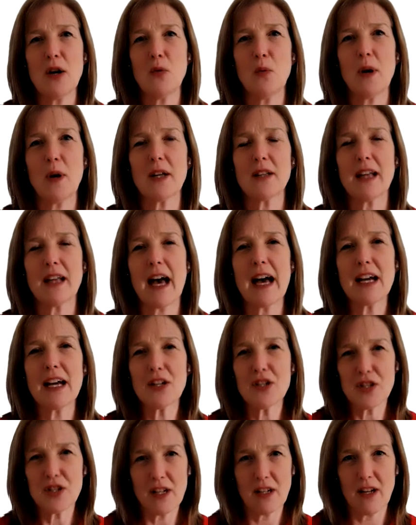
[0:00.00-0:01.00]
Well, the
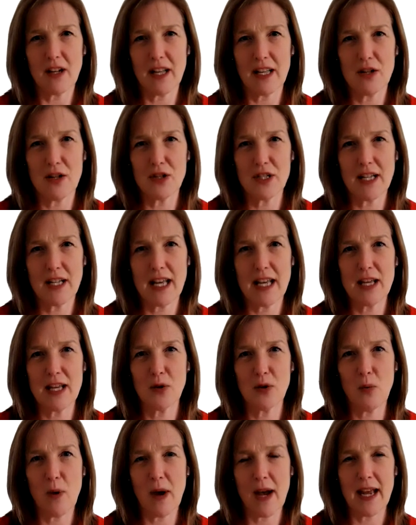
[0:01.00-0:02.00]
action I'd like you to
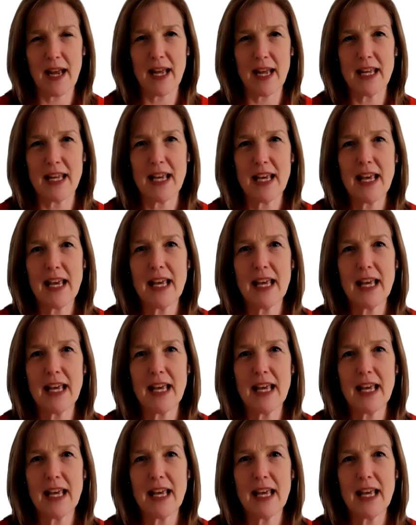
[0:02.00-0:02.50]
take away